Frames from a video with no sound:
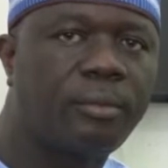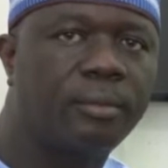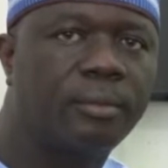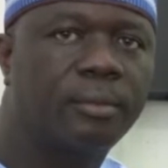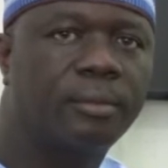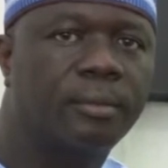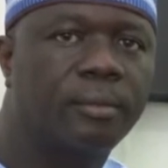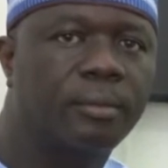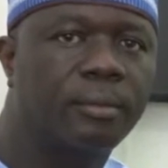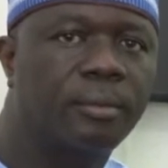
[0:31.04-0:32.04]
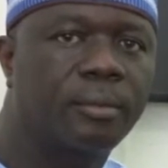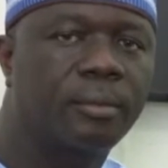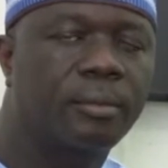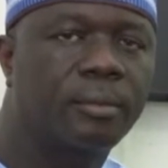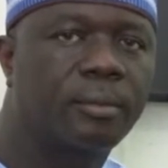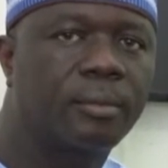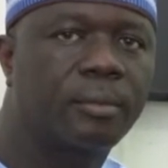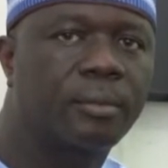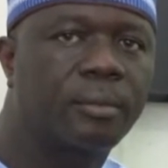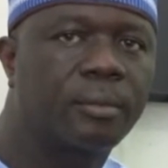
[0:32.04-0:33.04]

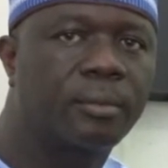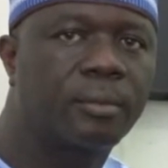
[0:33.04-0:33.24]
[no speech]